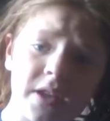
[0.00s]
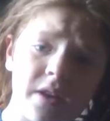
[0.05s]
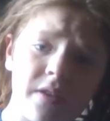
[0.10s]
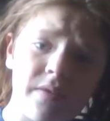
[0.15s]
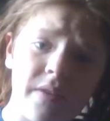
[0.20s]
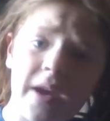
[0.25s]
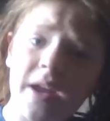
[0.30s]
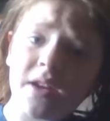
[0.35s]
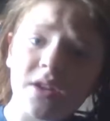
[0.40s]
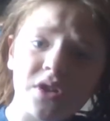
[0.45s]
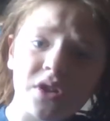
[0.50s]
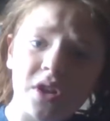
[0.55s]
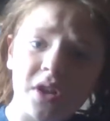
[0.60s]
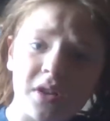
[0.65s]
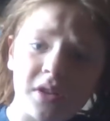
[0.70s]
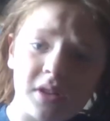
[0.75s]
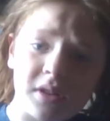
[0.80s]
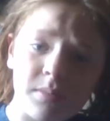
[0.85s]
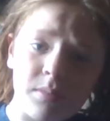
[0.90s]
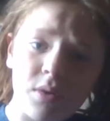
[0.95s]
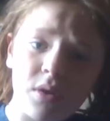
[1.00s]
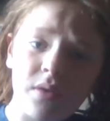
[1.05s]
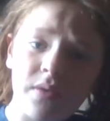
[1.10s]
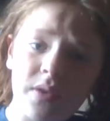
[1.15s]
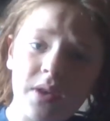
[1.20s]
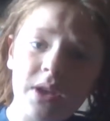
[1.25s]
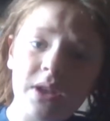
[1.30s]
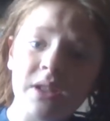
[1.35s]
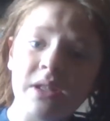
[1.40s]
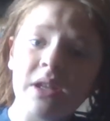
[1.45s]
and Avengers
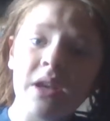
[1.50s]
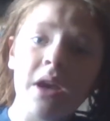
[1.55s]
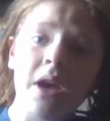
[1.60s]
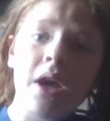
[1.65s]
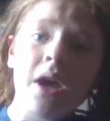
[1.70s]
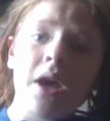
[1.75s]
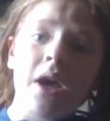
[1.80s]
movies.